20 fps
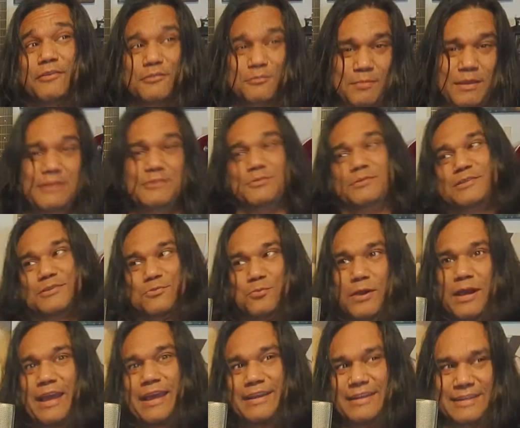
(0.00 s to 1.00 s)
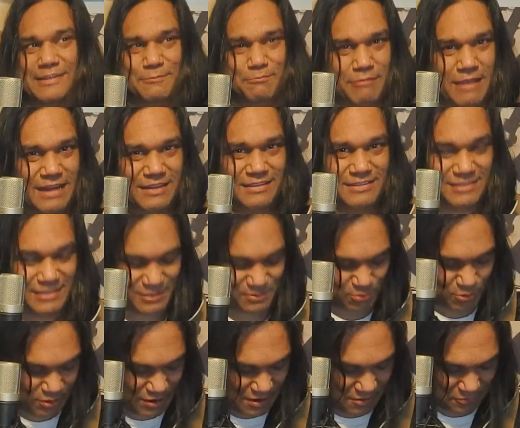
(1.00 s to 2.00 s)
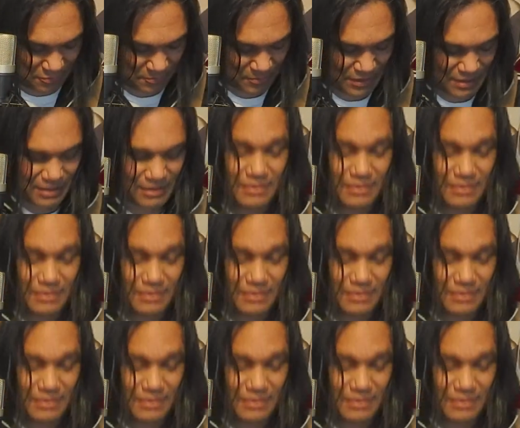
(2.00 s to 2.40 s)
those bends, which is why I need to practice this more often.